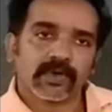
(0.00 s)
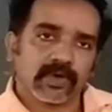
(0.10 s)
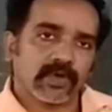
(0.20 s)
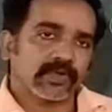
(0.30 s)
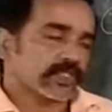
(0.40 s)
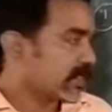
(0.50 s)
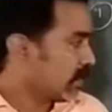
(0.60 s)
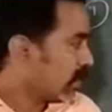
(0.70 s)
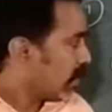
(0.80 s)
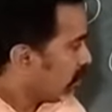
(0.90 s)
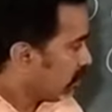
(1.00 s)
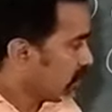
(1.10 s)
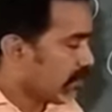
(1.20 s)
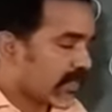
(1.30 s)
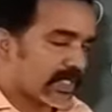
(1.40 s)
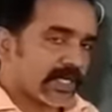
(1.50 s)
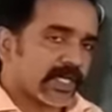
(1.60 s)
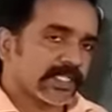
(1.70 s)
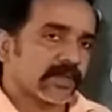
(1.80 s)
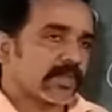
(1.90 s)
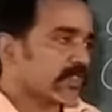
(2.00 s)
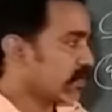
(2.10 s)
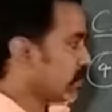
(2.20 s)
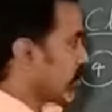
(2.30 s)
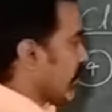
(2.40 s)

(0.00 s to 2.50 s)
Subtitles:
closed. Some other examples also you